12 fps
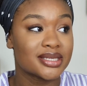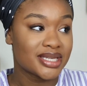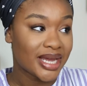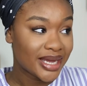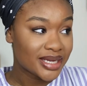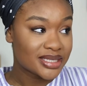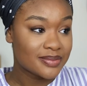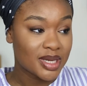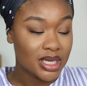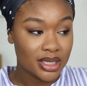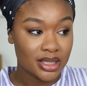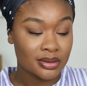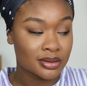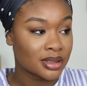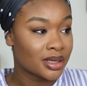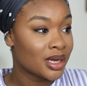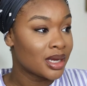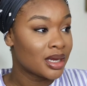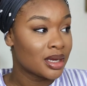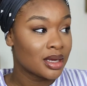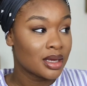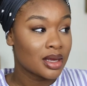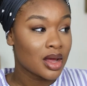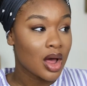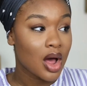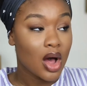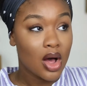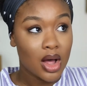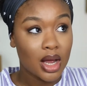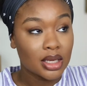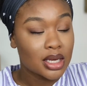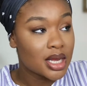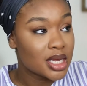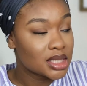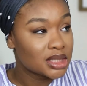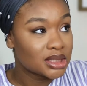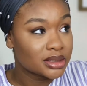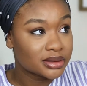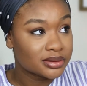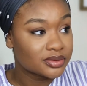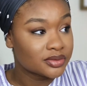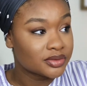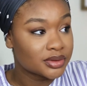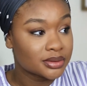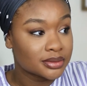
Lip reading: takes me all of